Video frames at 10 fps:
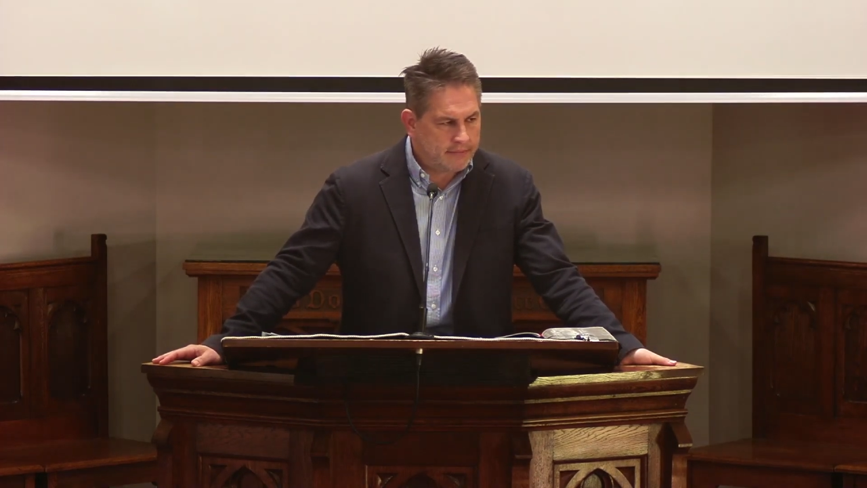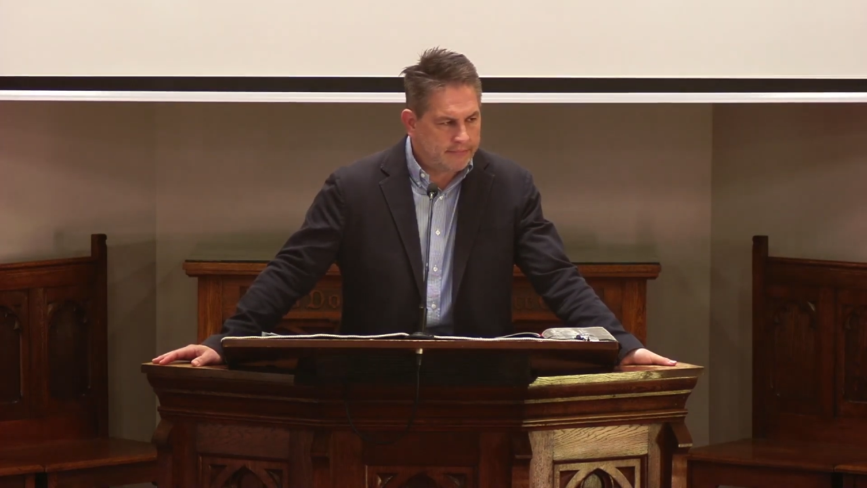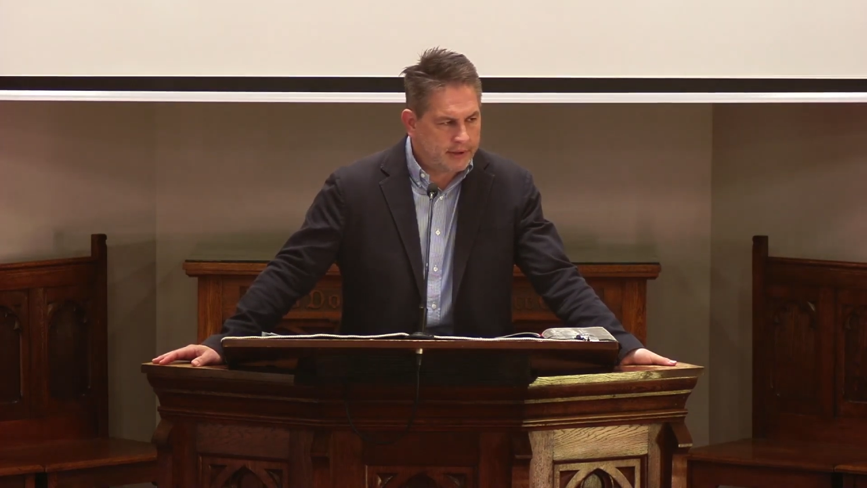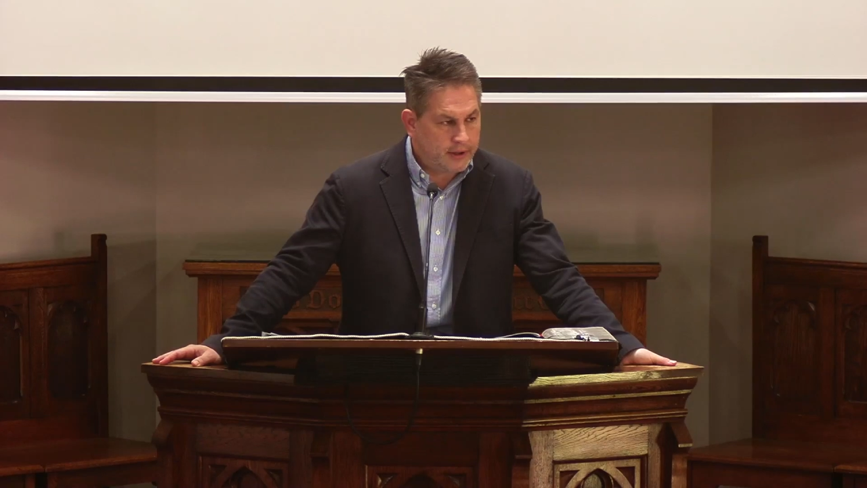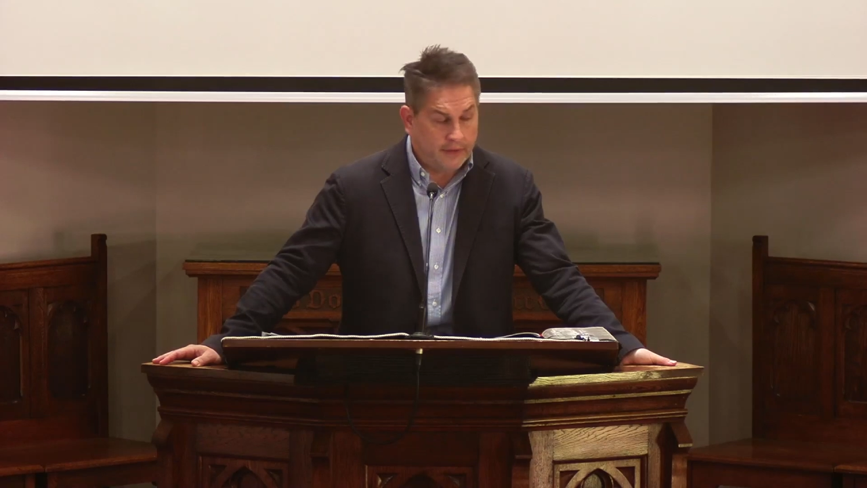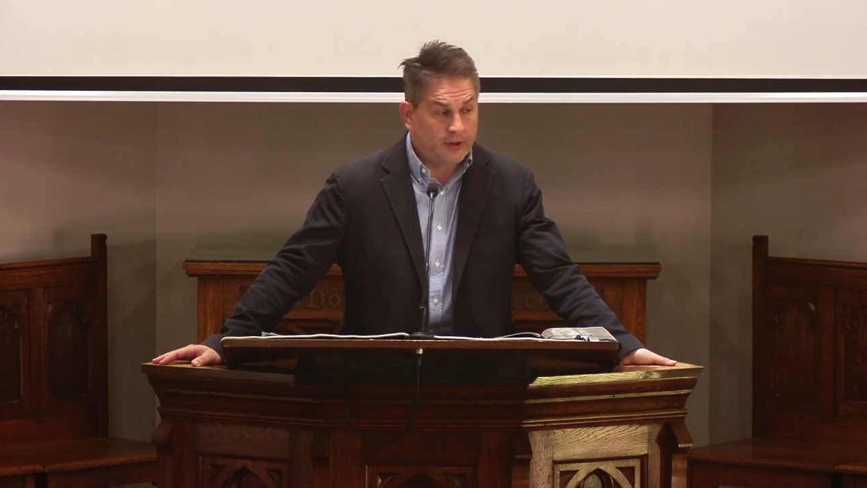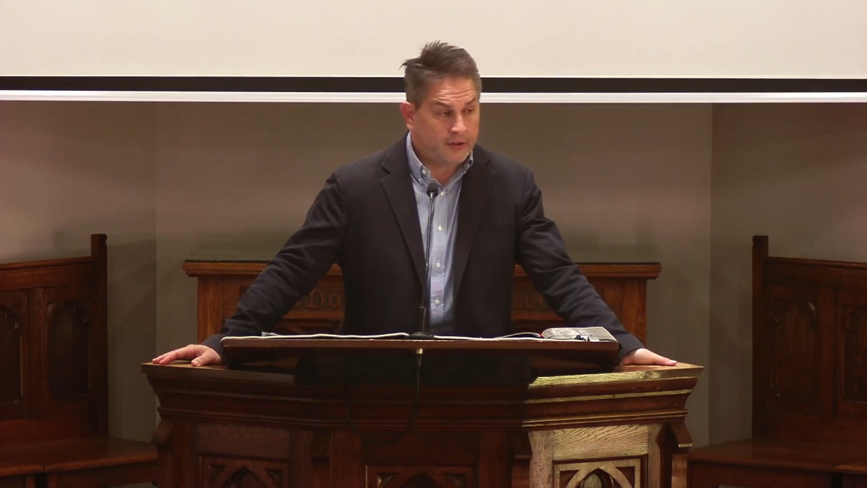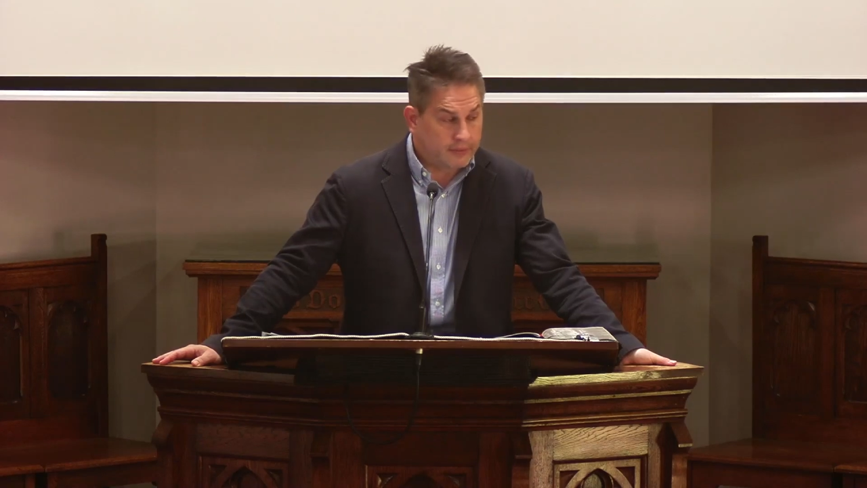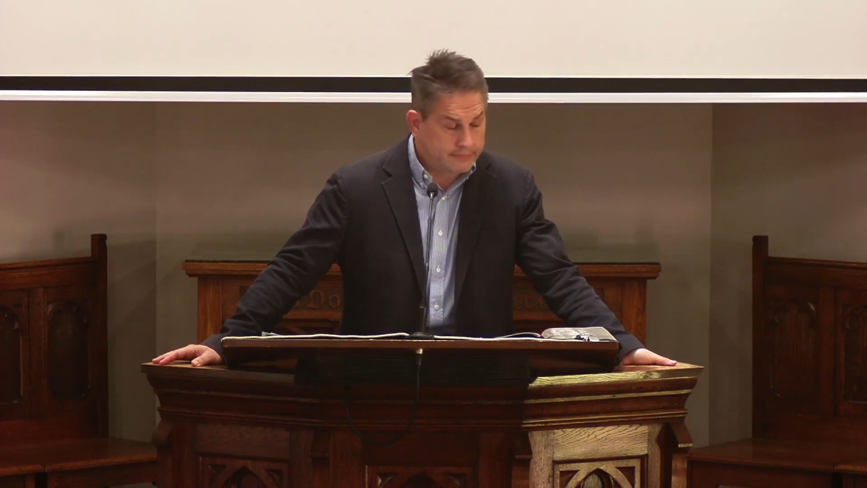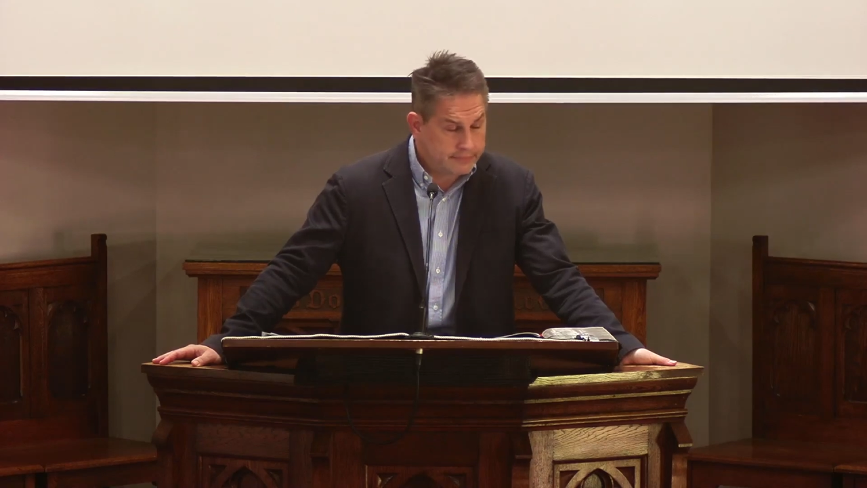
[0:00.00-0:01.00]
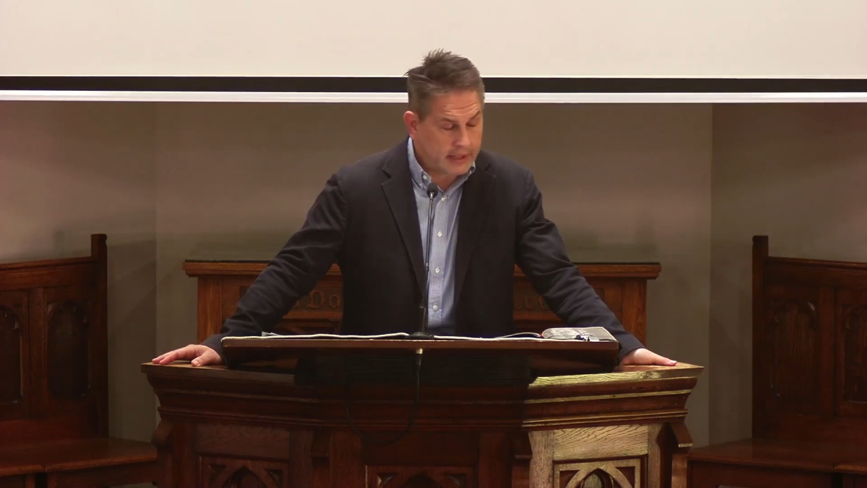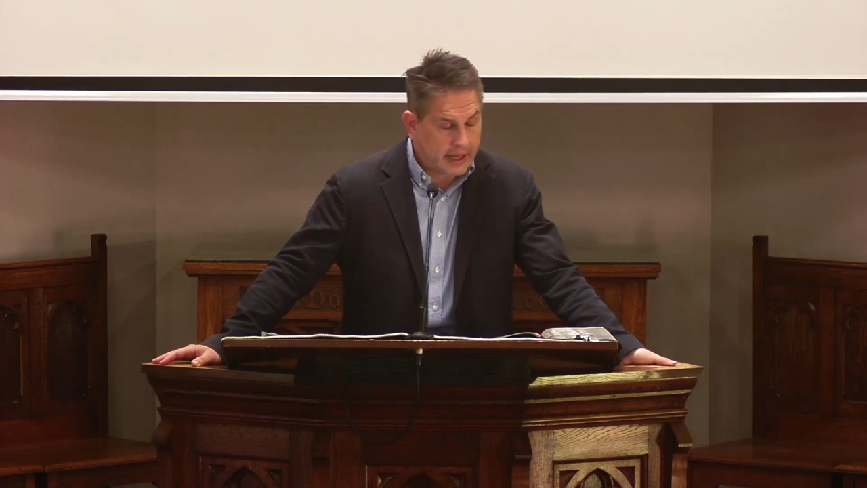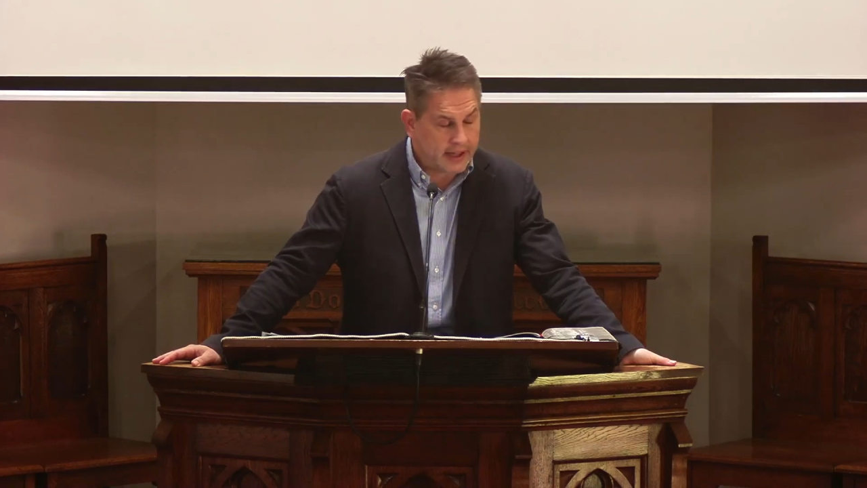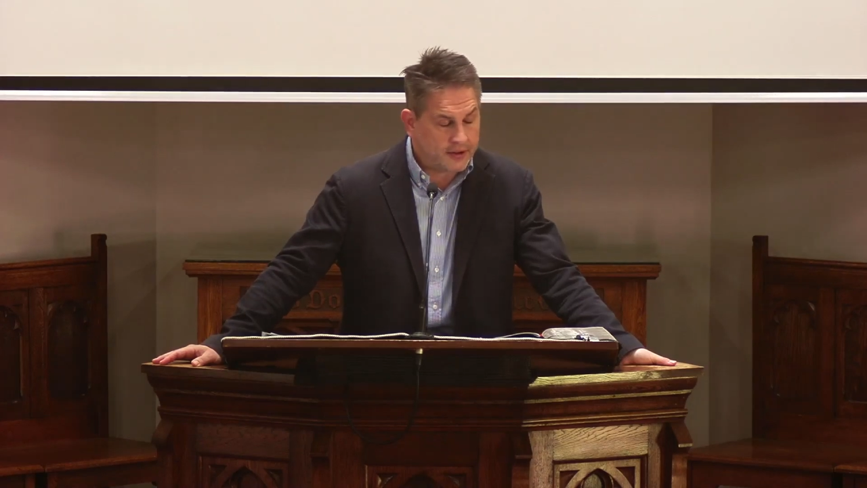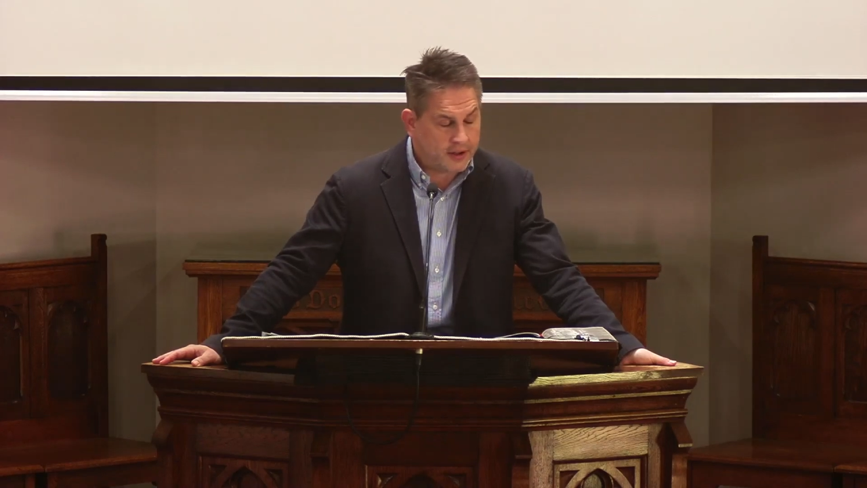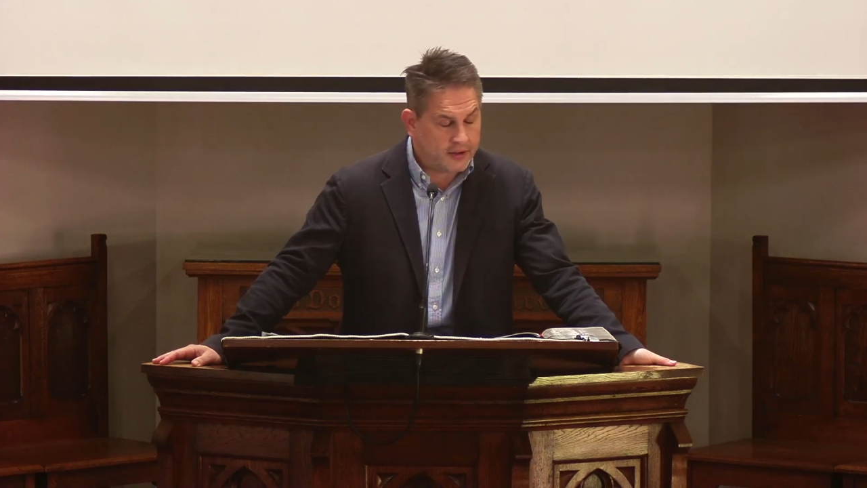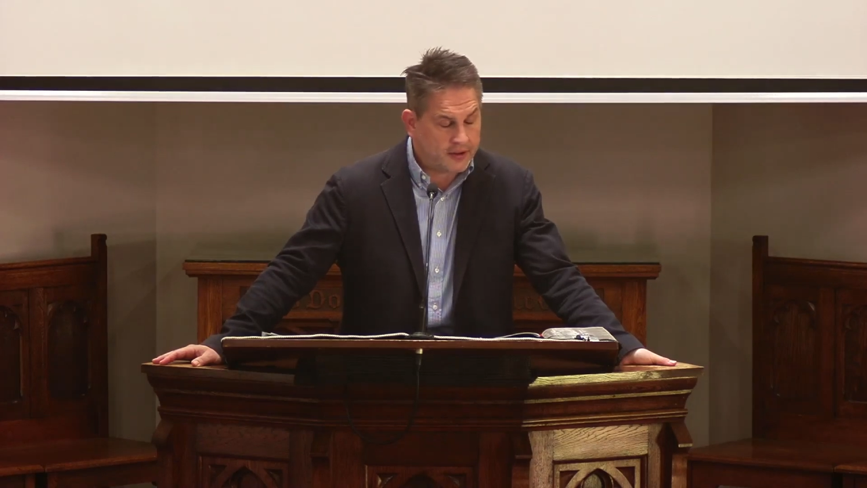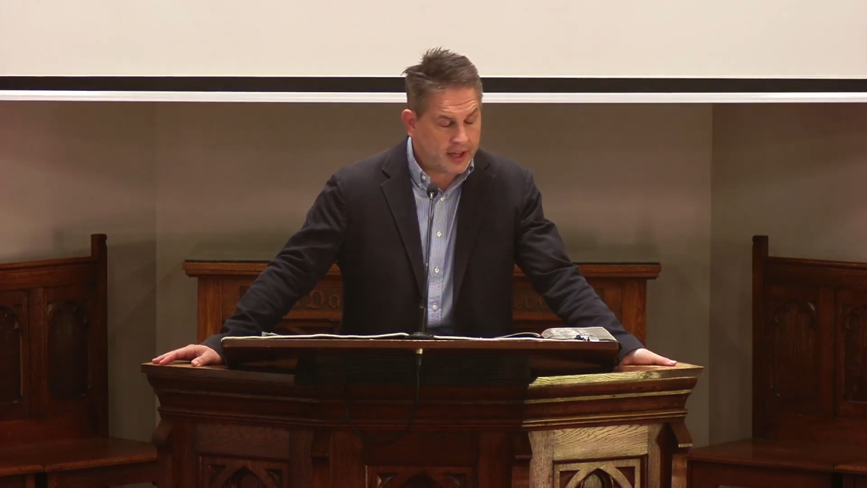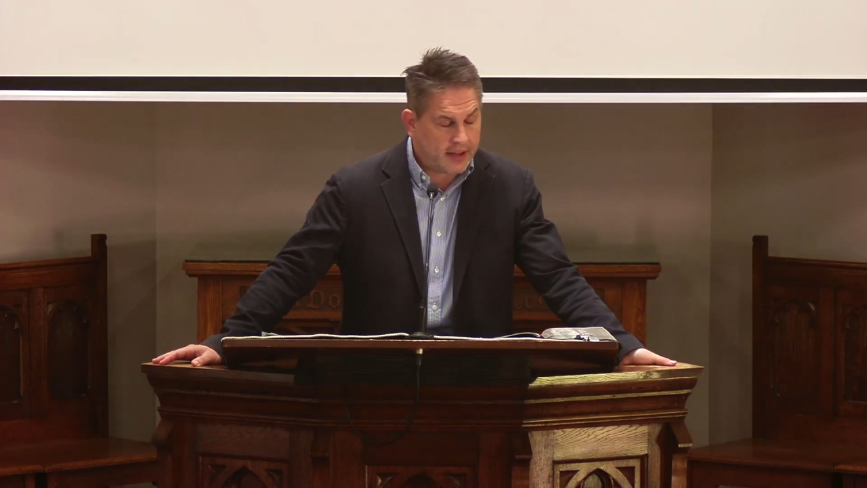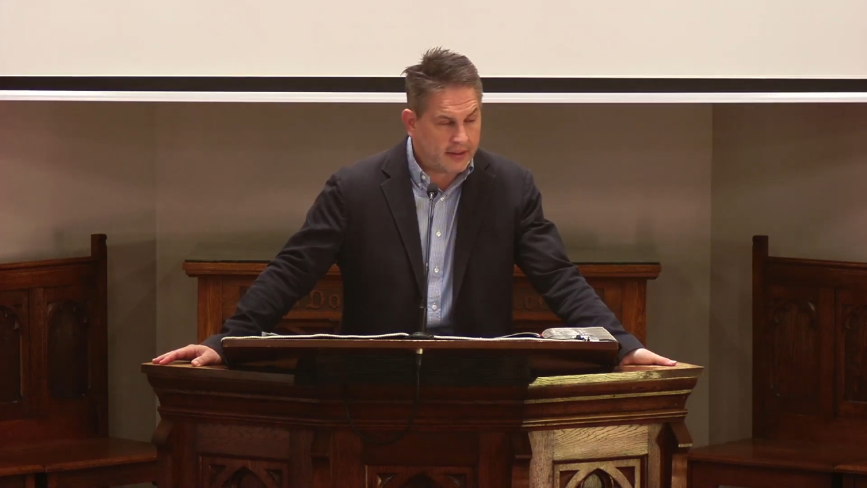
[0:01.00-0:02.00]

universal, I guess you can say,